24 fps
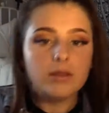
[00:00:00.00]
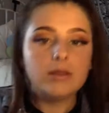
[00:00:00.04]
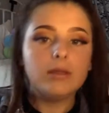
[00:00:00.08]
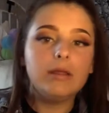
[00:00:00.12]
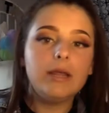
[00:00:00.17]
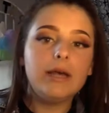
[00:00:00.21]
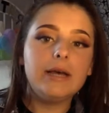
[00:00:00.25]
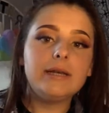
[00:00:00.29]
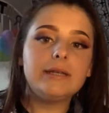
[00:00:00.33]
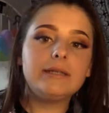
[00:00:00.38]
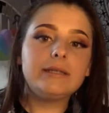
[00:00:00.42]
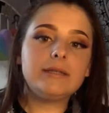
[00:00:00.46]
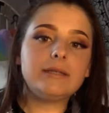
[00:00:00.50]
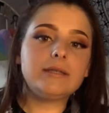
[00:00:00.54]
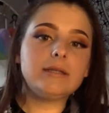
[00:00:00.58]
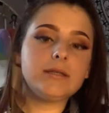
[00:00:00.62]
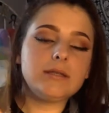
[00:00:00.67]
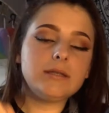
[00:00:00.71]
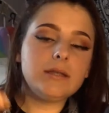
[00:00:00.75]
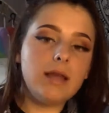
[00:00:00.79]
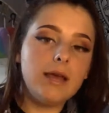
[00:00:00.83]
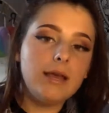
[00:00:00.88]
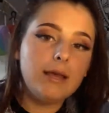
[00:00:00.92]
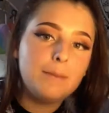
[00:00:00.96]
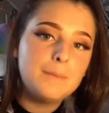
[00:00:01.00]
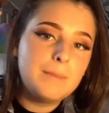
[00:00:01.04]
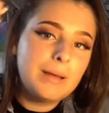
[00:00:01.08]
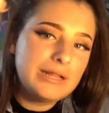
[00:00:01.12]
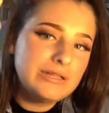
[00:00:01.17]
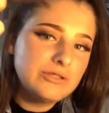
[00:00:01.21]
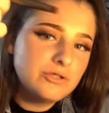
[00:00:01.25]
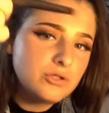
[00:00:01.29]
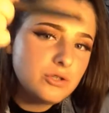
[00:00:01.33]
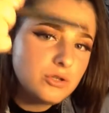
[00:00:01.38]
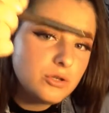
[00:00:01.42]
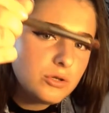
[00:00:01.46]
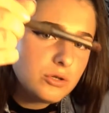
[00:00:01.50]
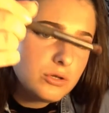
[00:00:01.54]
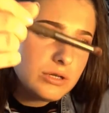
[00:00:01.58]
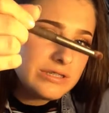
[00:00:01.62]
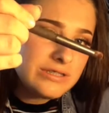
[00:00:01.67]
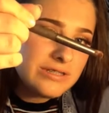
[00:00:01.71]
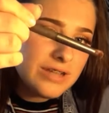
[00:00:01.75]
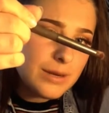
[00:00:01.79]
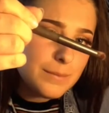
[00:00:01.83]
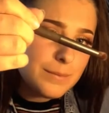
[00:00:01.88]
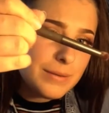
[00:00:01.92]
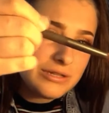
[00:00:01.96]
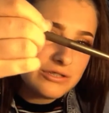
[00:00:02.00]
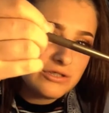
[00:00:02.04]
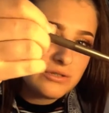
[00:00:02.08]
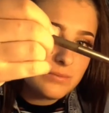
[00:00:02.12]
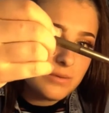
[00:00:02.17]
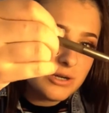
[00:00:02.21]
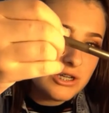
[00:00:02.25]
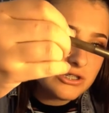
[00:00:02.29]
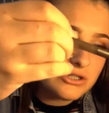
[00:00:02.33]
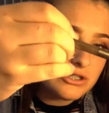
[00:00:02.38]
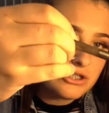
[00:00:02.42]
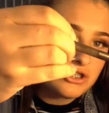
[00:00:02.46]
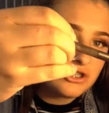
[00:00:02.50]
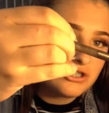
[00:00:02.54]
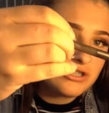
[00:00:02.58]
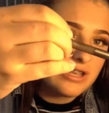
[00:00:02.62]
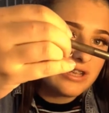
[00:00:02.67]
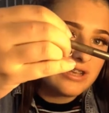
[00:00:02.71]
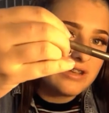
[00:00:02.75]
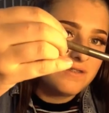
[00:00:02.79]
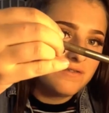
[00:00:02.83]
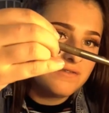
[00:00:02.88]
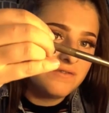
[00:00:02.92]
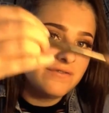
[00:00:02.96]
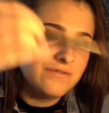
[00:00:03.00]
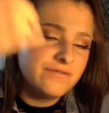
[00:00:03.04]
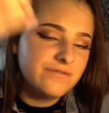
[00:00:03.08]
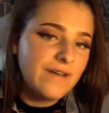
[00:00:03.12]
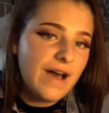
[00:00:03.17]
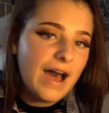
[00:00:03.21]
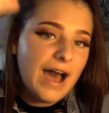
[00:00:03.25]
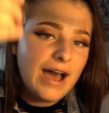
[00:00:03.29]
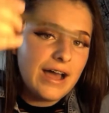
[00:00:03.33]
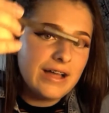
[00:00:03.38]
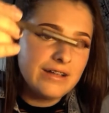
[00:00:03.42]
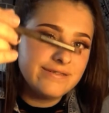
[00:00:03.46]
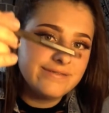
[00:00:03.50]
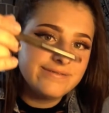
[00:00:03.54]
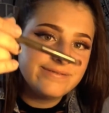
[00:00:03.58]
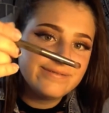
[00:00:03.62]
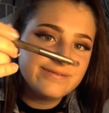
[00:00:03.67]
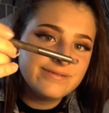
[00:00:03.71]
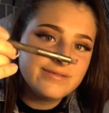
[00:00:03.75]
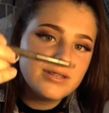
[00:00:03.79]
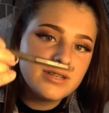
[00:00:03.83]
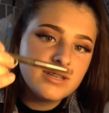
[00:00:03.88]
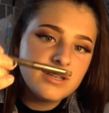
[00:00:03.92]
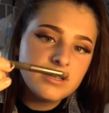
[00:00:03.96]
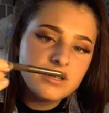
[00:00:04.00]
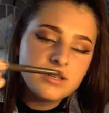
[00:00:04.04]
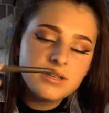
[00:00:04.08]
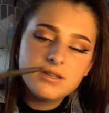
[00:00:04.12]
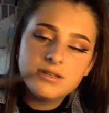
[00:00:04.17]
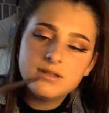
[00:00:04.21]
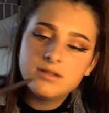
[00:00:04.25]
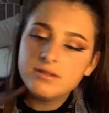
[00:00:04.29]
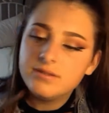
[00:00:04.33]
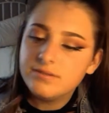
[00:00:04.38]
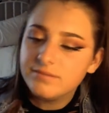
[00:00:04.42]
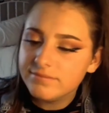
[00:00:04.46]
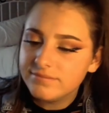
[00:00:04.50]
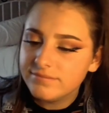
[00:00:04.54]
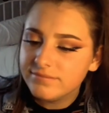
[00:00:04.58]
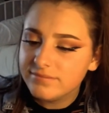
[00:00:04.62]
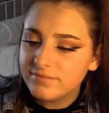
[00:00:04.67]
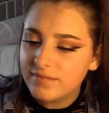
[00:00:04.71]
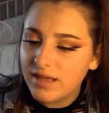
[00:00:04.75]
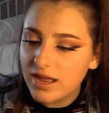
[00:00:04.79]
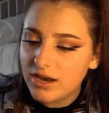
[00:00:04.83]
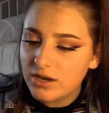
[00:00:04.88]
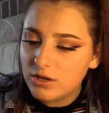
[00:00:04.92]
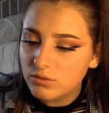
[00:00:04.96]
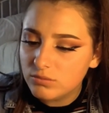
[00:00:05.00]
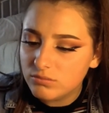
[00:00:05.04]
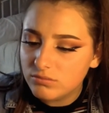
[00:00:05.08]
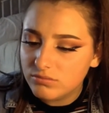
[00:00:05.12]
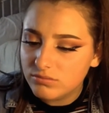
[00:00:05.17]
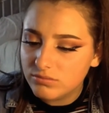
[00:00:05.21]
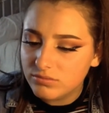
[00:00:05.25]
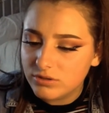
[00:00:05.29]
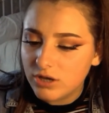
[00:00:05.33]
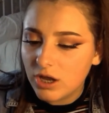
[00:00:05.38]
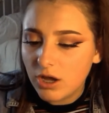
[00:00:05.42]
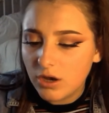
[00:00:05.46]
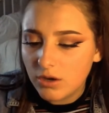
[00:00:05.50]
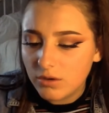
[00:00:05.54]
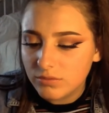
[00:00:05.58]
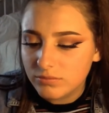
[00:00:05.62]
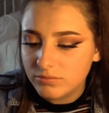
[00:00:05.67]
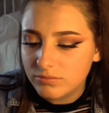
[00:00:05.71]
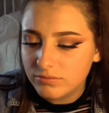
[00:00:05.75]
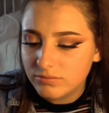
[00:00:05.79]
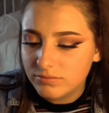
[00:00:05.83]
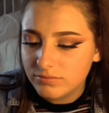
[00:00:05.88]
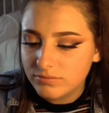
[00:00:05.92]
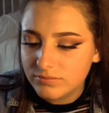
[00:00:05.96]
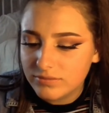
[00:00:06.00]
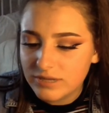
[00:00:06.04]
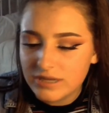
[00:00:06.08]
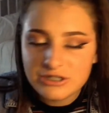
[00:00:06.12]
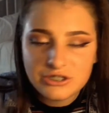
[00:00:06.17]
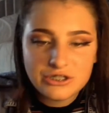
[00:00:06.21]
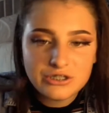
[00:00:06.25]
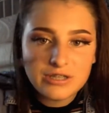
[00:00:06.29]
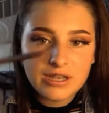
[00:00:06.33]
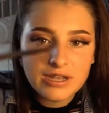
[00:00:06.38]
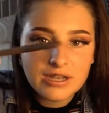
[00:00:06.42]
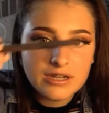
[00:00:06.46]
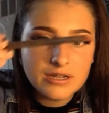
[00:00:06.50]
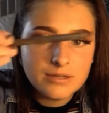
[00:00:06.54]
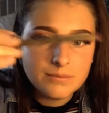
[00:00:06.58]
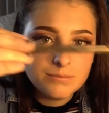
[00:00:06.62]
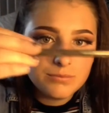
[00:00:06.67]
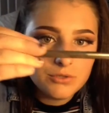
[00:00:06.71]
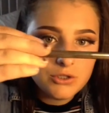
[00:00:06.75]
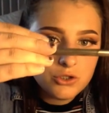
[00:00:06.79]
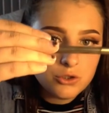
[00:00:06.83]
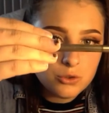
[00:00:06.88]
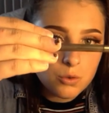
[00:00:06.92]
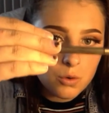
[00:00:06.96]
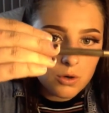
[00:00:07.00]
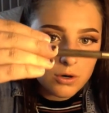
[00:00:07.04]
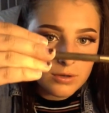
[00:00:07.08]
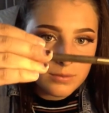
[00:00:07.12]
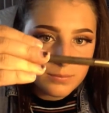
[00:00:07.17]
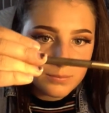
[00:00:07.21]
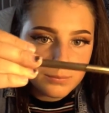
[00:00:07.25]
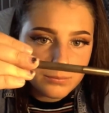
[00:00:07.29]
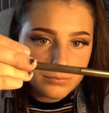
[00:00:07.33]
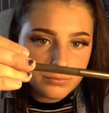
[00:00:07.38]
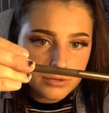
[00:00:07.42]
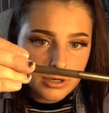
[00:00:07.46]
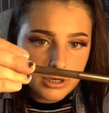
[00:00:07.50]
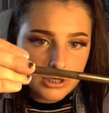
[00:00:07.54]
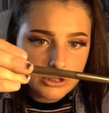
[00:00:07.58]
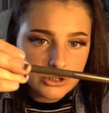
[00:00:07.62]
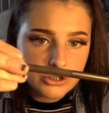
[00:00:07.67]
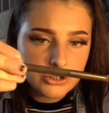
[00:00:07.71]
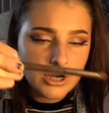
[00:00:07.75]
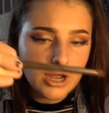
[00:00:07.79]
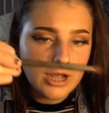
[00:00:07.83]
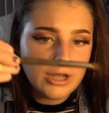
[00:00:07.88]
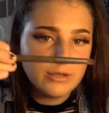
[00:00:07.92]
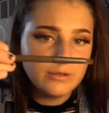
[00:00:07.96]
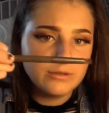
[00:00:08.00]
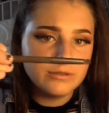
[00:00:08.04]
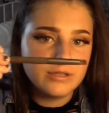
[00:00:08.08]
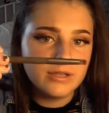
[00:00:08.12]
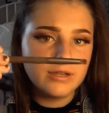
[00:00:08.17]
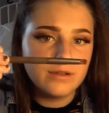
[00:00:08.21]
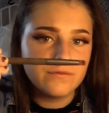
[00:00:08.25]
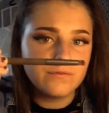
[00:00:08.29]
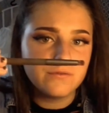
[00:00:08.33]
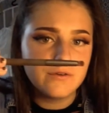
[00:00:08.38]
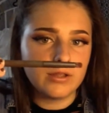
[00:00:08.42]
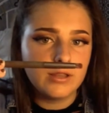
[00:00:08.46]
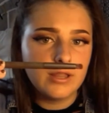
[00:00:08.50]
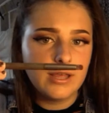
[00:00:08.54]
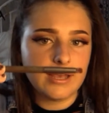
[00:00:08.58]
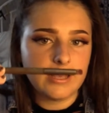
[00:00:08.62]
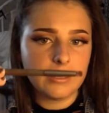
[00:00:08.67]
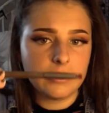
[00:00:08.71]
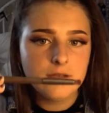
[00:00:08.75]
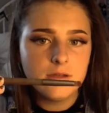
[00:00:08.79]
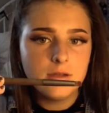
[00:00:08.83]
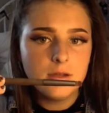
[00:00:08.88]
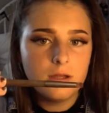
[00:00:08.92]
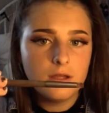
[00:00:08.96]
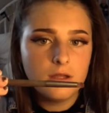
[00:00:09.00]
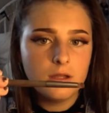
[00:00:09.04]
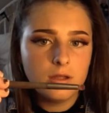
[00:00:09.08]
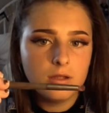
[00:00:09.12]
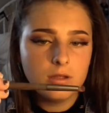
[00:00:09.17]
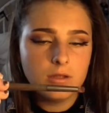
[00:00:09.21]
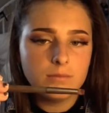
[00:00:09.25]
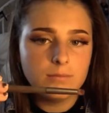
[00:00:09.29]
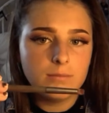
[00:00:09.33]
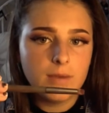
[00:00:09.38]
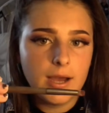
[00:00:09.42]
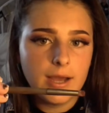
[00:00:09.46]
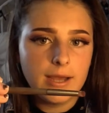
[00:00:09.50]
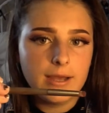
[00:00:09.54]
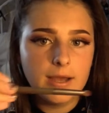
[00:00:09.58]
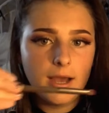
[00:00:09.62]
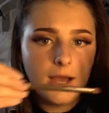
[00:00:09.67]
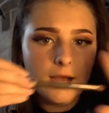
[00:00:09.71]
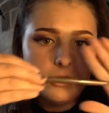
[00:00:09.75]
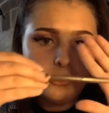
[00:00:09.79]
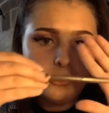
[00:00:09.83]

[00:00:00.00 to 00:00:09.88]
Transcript: this, like, pencil. It's not a pencil brush, it's just like a fat, I don't know. It's just like a short brush. I use it for, like, my